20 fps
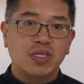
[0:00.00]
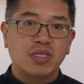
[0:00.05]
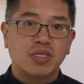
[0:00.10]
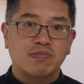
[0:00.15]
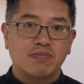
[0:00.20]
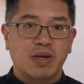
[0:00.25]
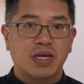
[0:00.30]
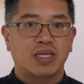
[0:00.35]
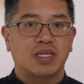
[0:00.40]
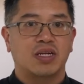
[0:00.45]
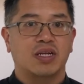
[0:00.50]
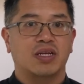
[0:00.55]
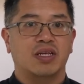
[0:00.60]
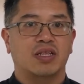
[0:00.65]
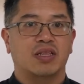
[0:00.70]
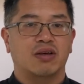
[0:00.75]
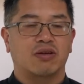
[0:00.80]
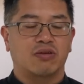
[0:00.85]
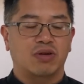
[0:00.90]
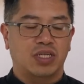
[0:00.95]
especially
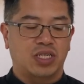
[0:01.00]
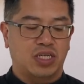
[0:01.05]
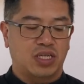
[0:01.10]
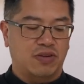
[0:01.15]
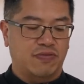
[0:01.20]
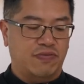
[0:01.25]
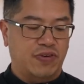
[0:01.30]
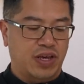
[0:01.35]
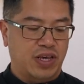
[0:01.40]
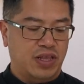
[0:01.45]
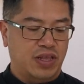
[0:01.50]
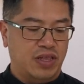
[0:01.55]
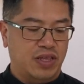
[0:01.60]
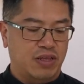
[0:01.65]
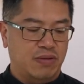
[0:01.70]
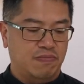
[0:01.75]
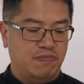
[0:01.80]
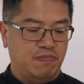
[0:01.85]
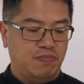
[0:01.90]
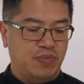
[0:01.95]
the Christian faith.
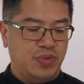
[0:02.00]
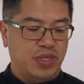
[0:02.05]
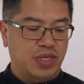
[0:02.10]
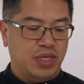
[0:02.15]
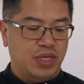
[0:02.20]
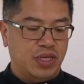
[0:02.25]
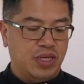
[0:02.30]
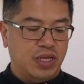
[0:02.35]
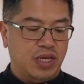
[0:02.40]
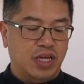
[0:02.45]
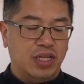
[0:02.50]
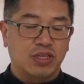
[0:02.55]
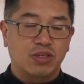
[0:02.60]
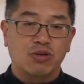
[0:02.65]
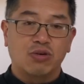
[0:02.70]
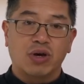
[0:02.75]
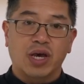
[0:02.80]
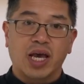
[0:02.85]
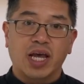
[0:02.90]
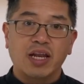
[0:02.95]
And
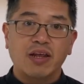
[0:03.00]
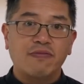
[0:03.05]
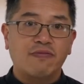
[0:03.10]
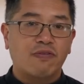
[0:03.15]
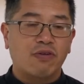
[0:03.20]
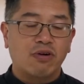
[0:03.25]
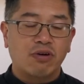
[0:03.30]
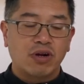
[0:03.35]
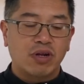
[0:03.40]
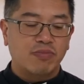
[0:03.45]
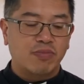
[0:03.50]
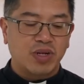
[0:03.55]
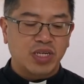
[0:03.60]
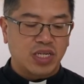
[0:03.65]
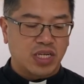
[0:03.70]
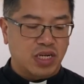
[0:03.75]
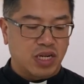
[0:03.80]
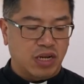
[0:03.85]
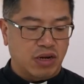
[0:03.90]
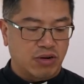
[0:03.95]
so any foreign
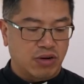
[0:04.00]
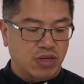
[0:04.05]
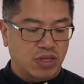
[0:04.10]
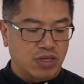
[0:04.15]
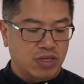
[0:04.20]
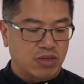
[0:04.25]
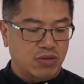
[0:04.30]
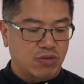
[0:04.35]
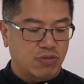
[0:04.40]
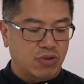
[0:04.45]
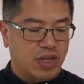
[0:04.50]
missionaries